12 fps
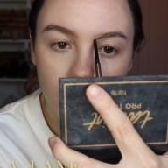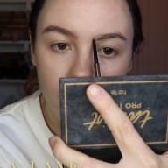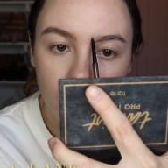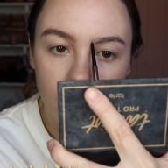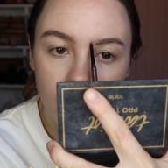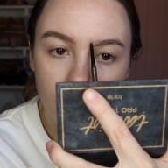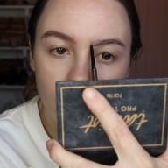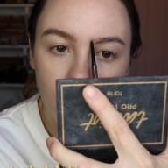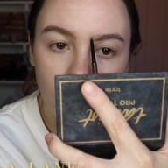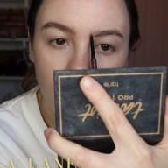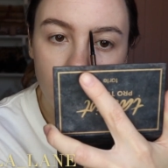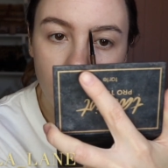And then I
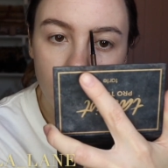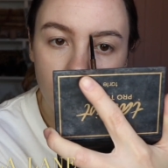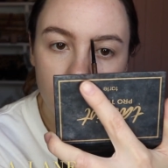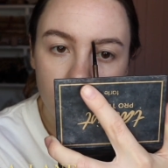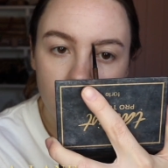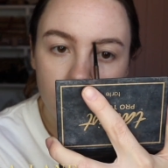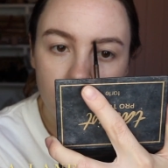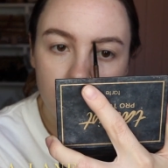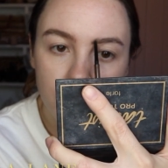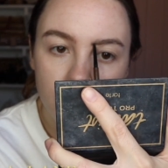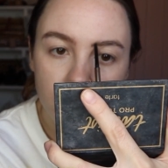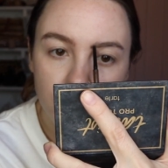add a little
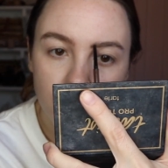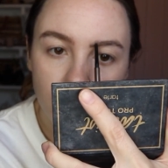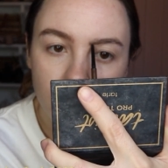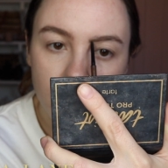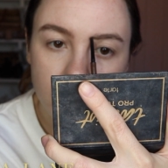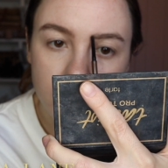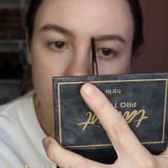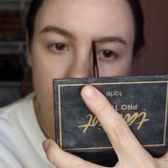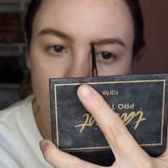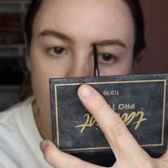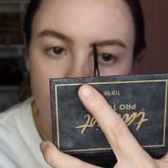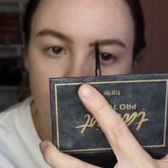bit of product
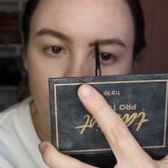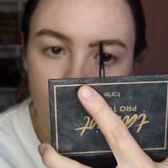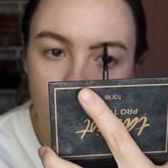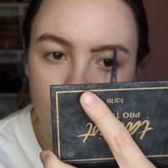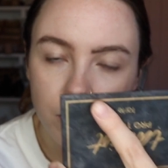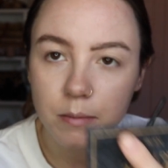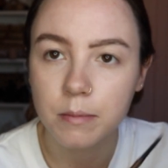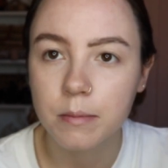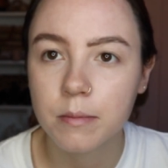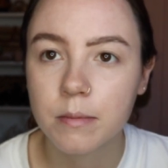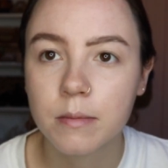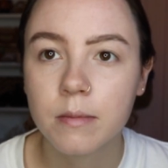right at the bottom
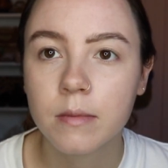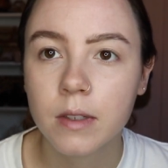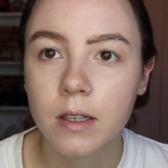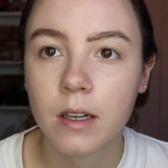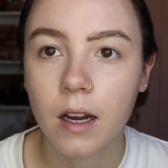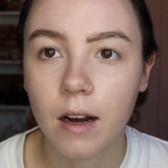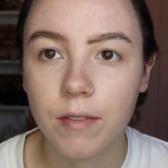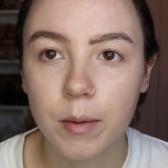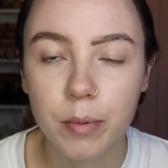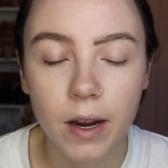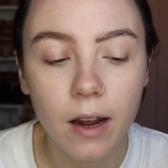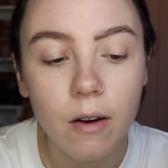of the
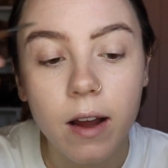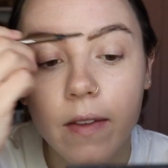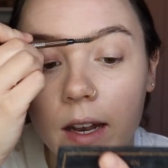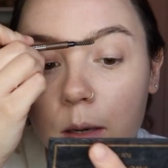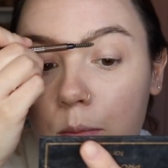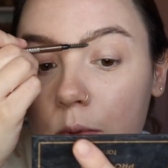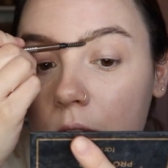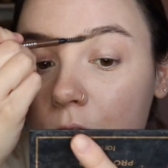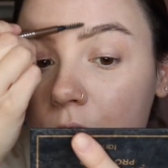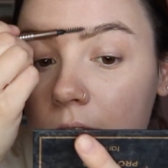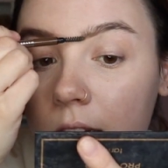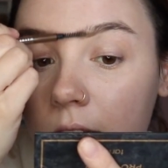brow and then I brush
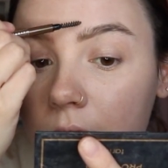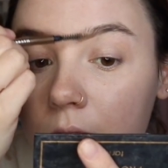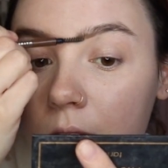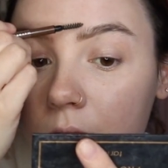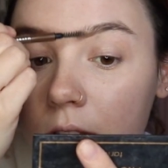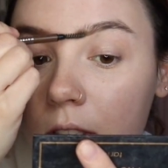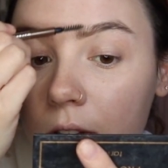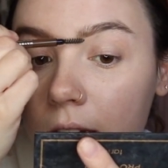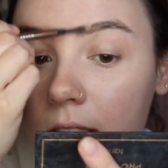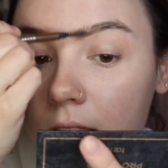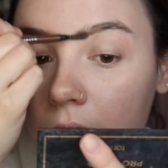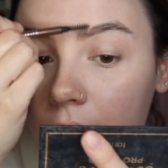it in so that
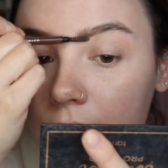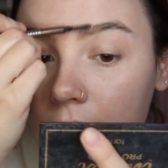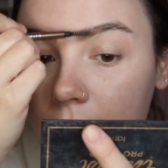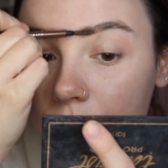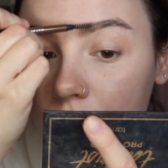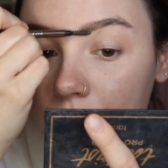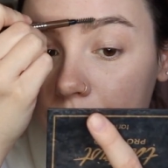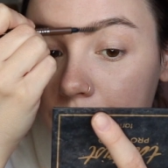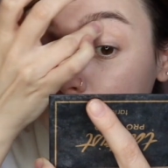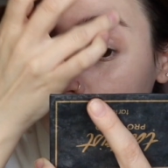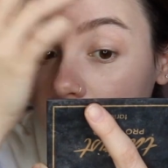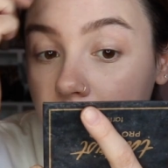it's kind of natural
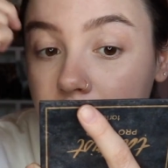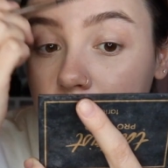looking.